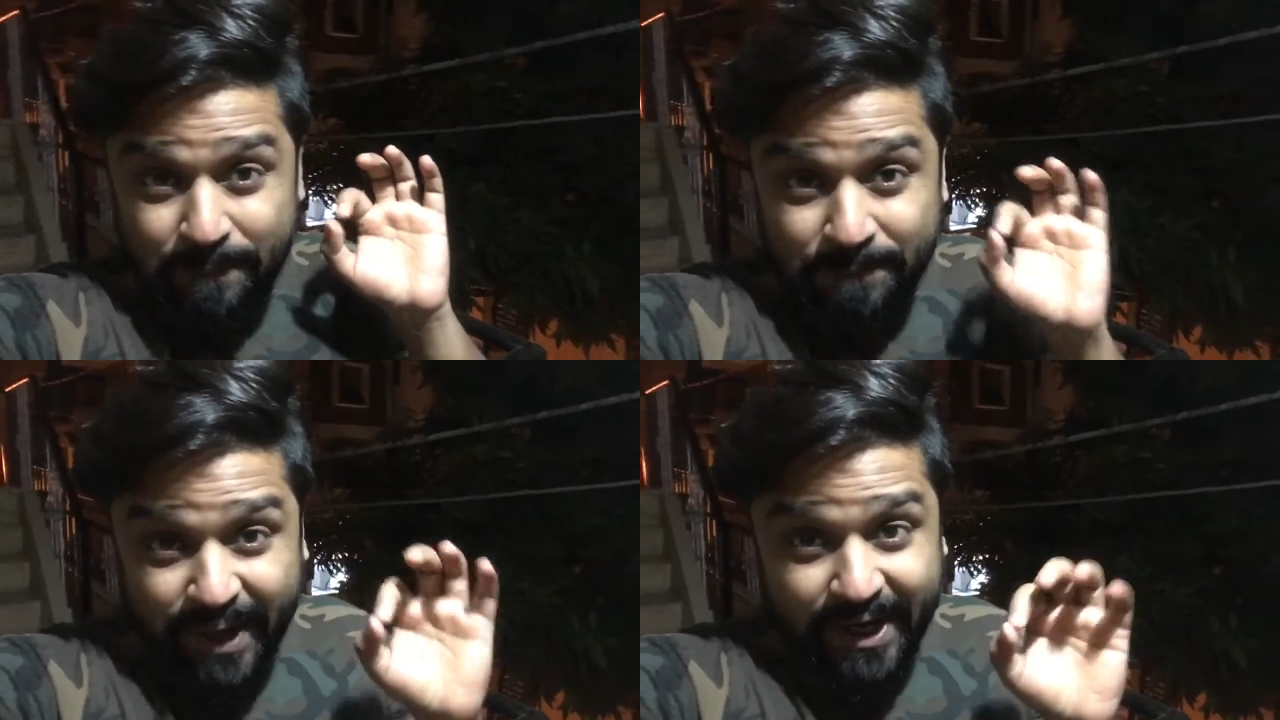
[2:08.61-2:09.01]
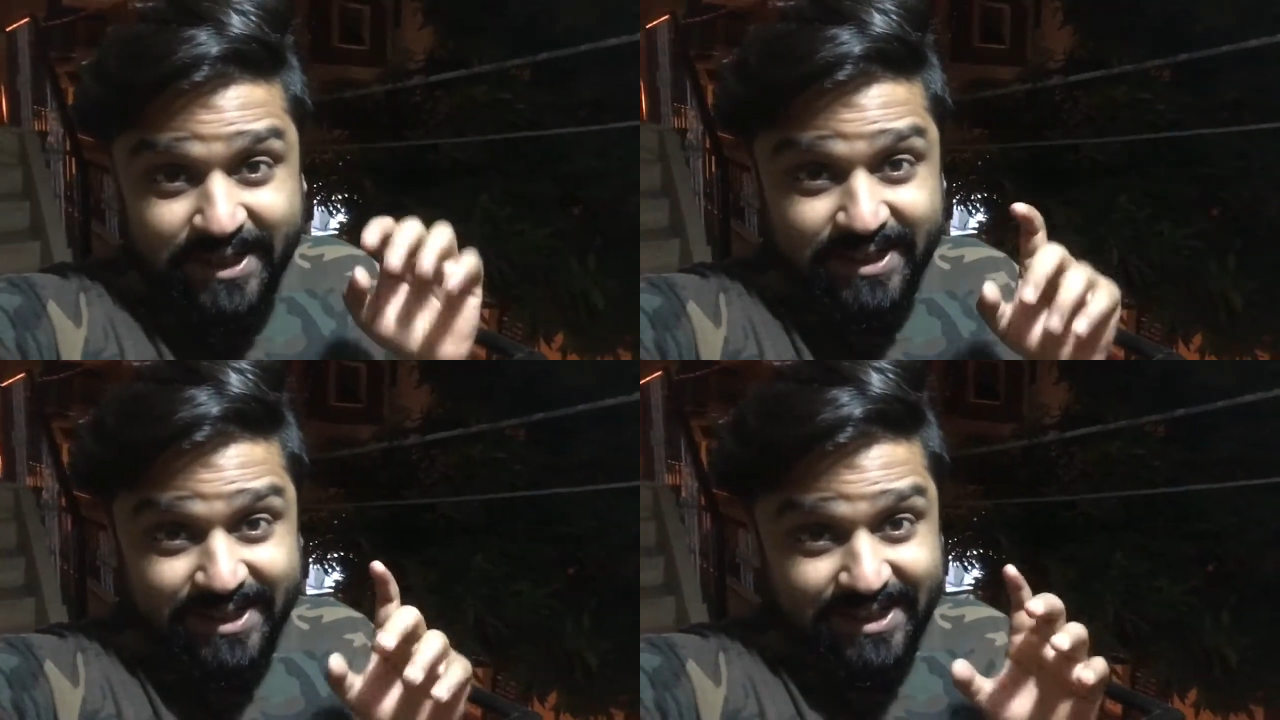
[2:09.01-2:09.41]
but
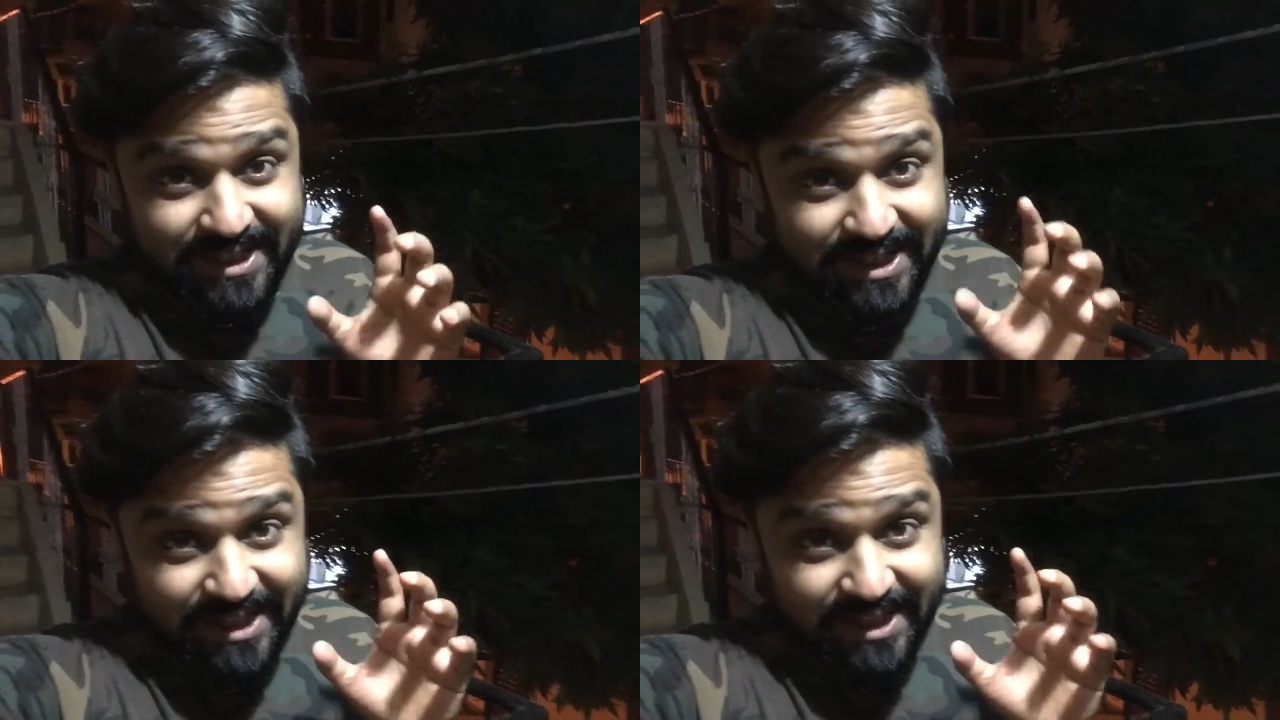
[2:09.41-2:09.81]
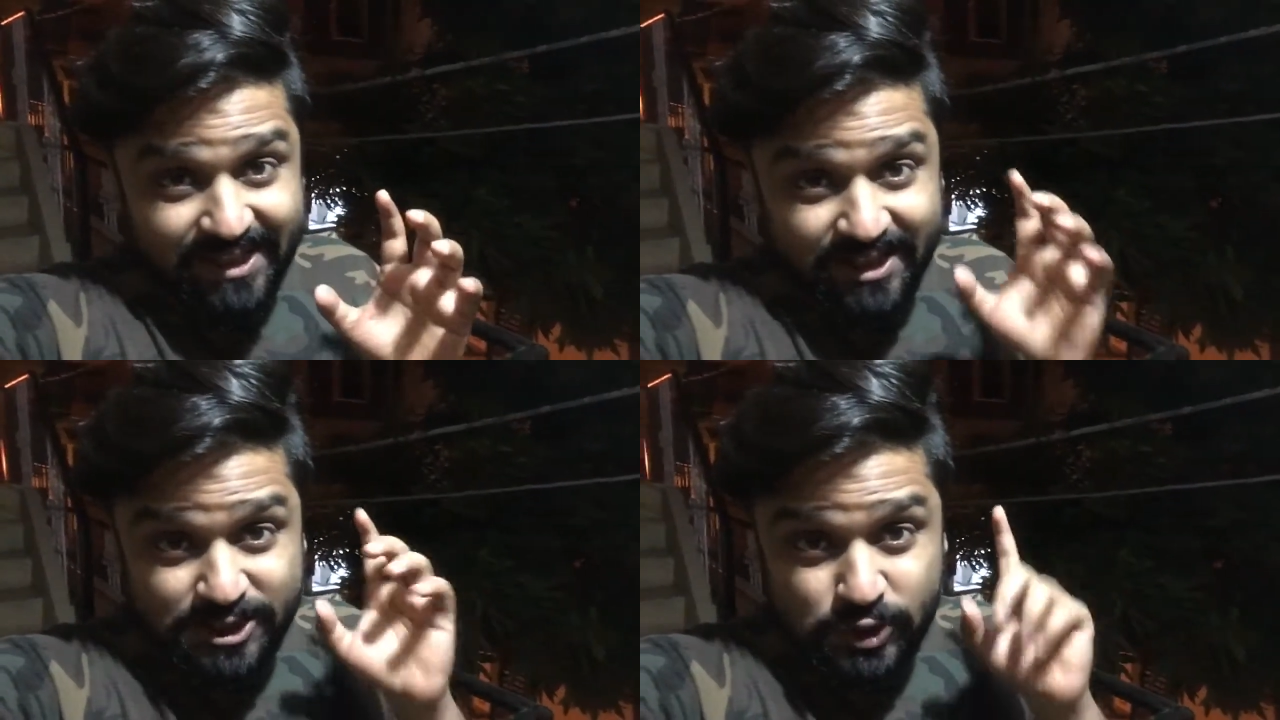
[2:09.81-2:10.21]

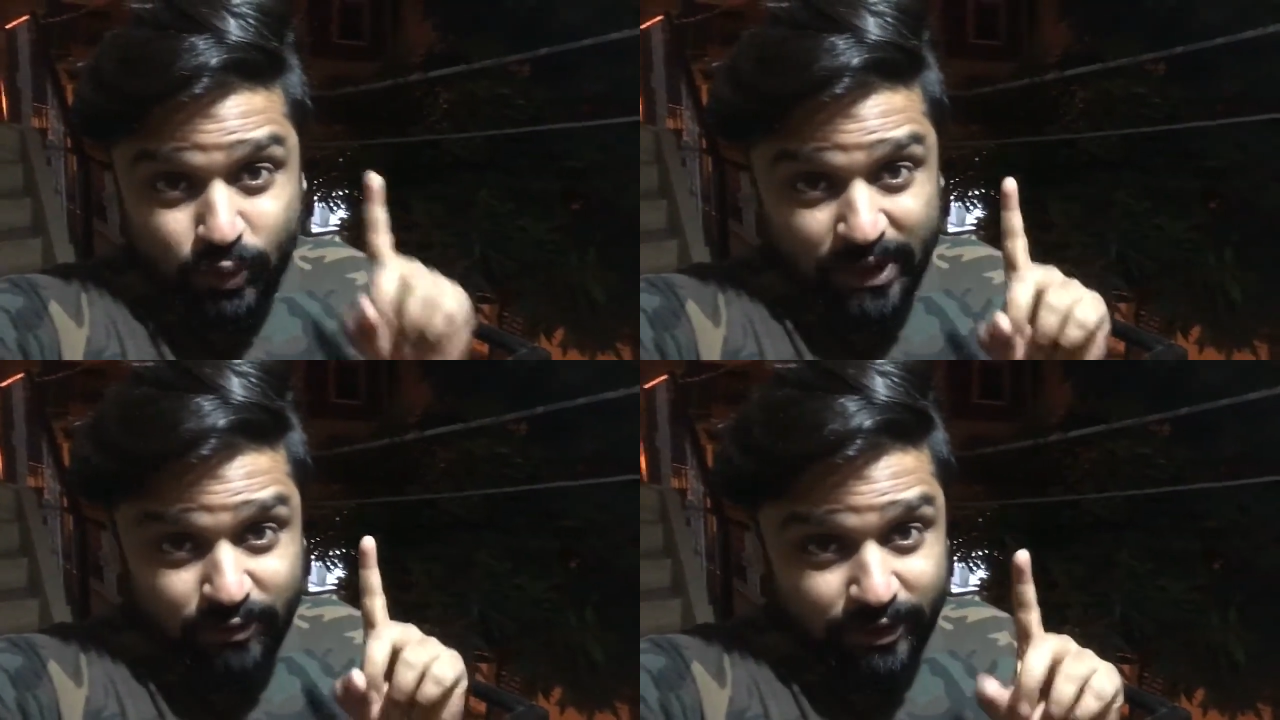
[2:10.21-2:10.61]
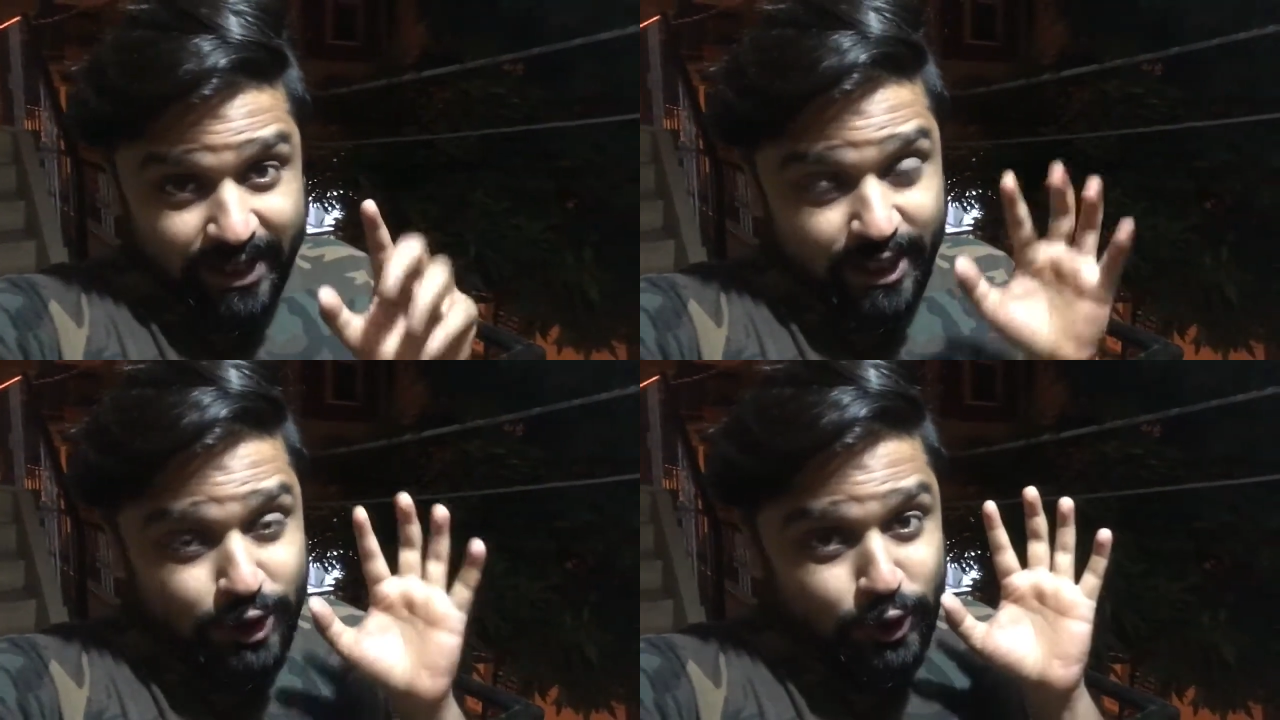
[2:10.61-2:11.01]
there is one
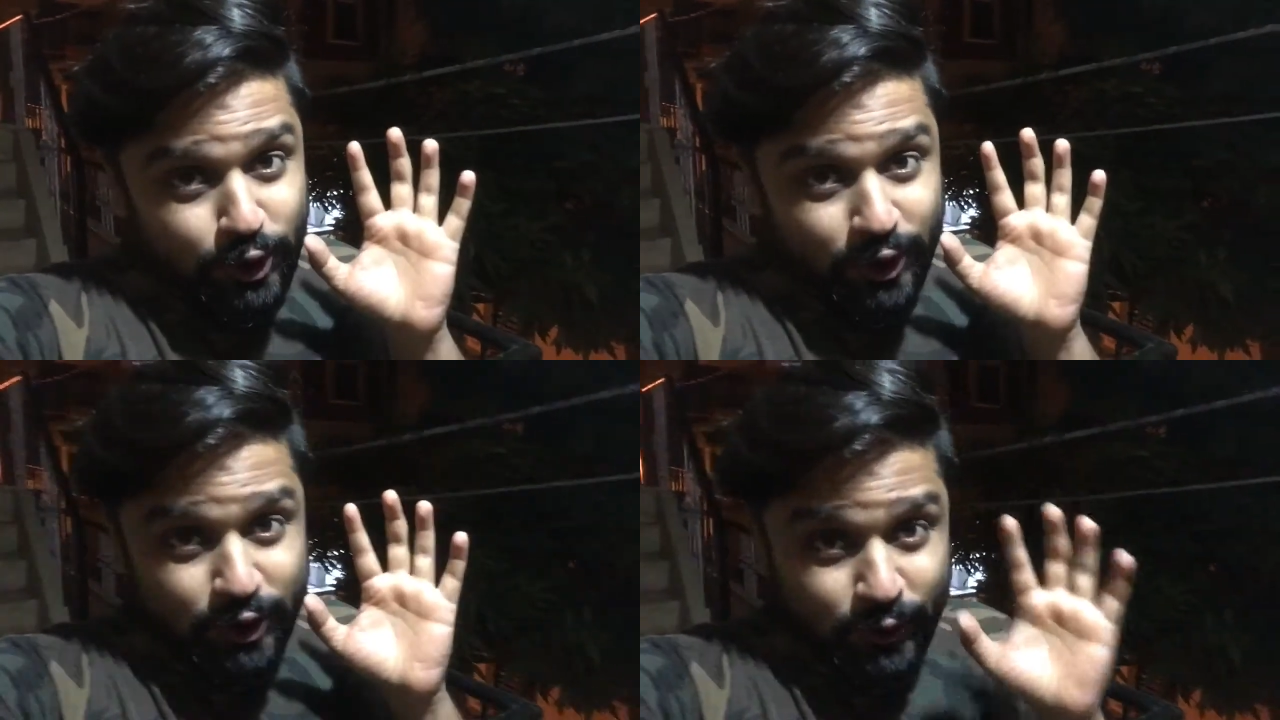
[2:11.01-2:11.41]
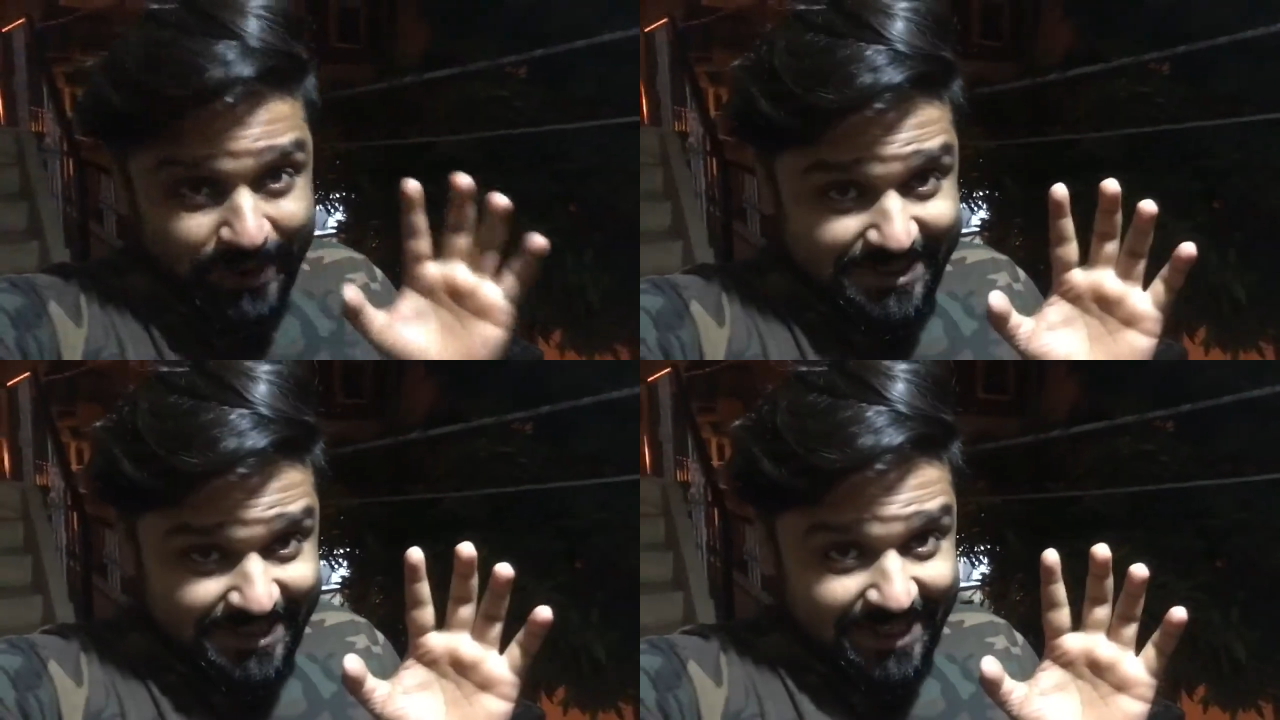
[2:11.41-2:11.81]
way to
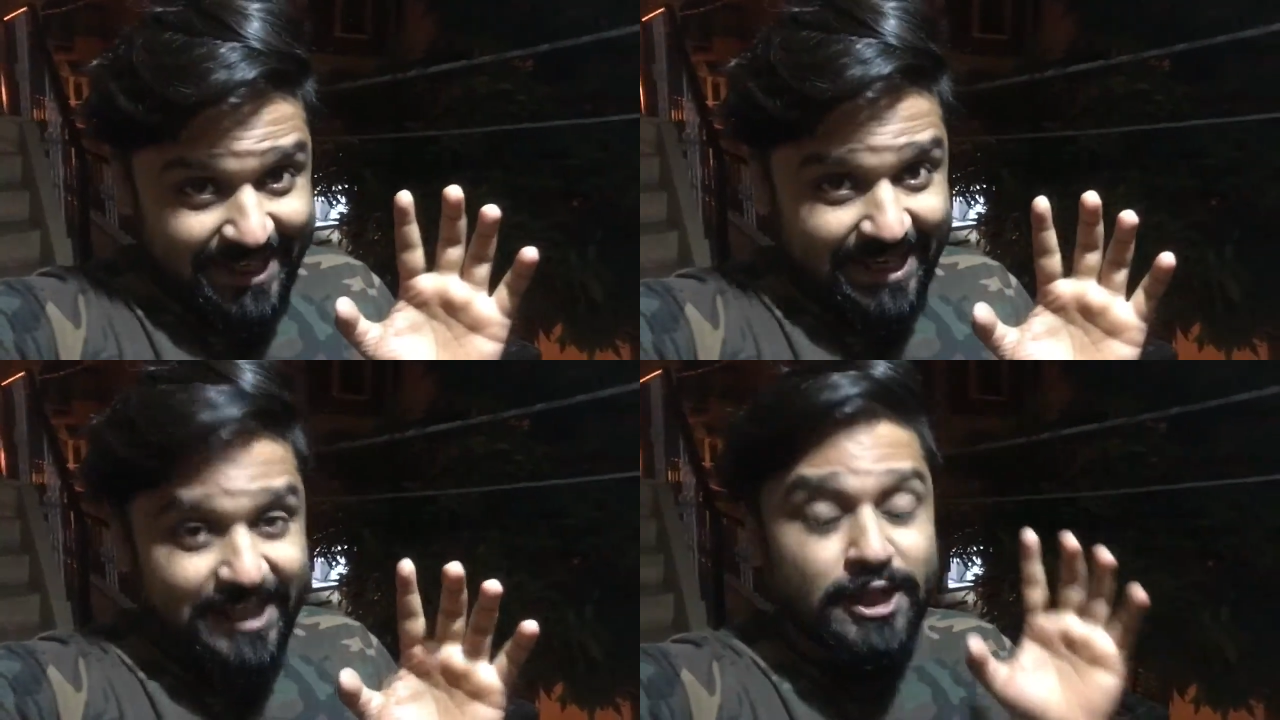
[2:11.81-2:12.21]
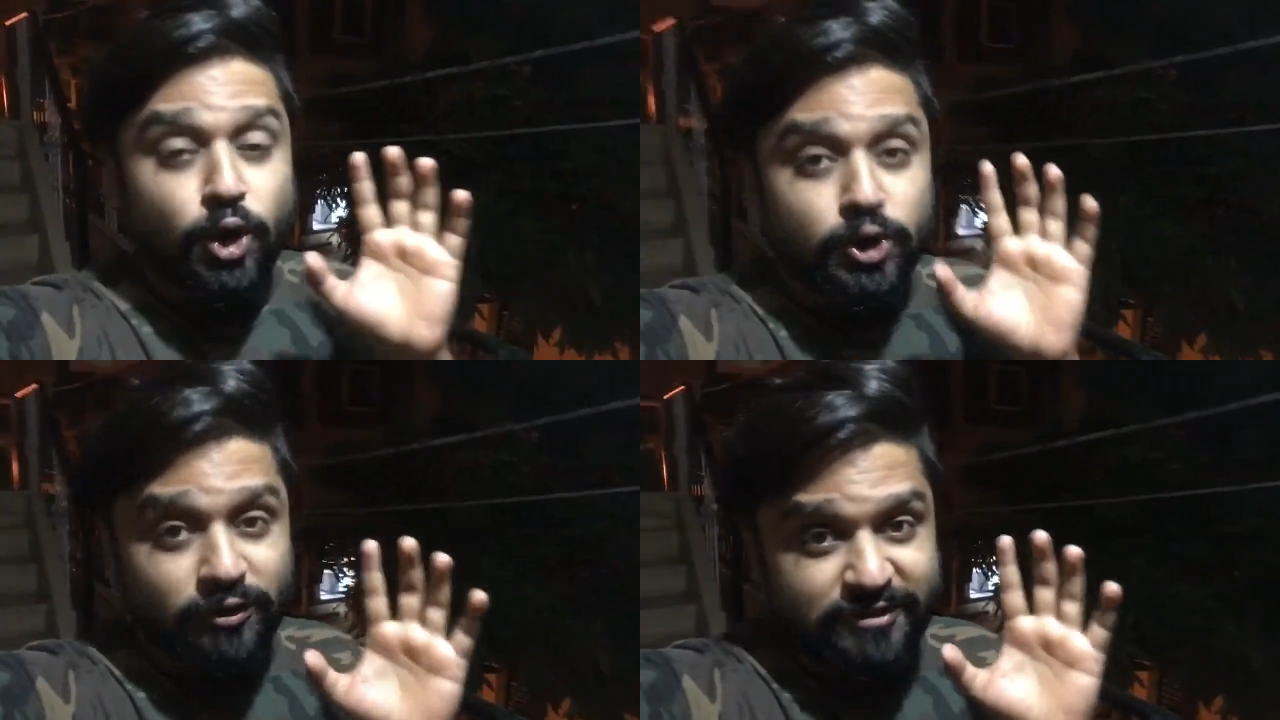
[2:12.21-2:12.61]
easily kick in
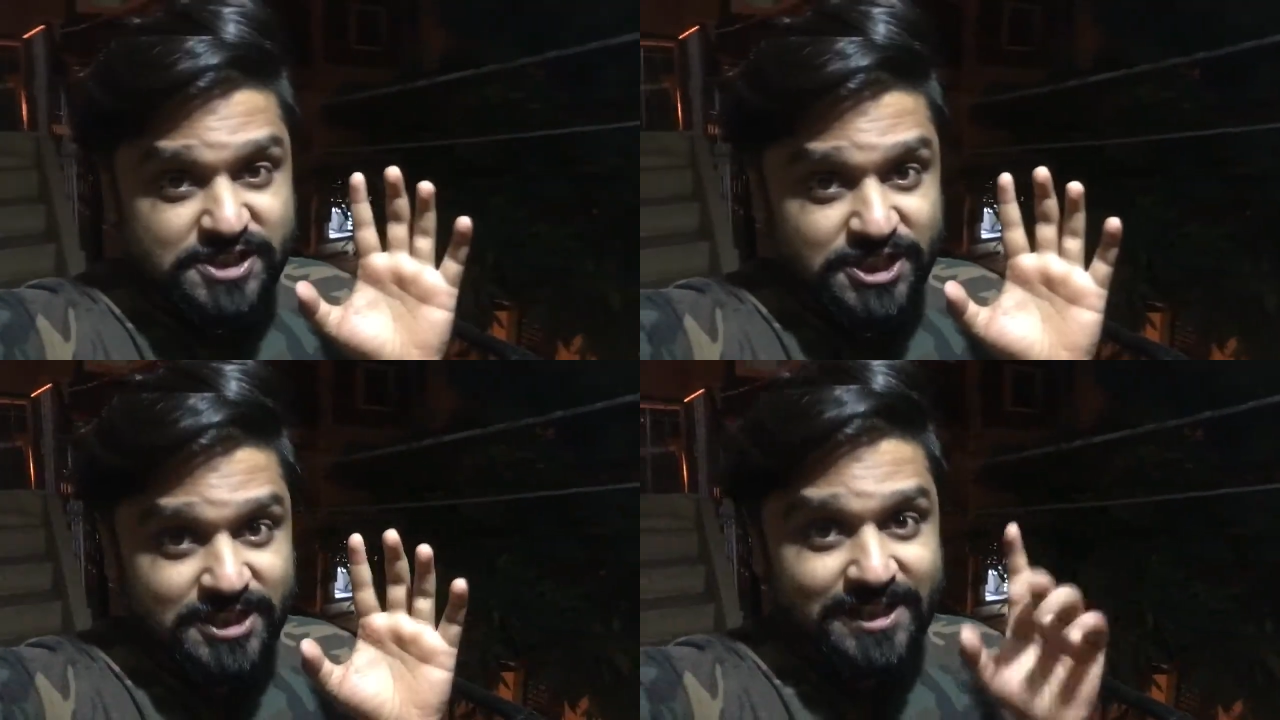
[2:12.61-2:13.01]
autophagy.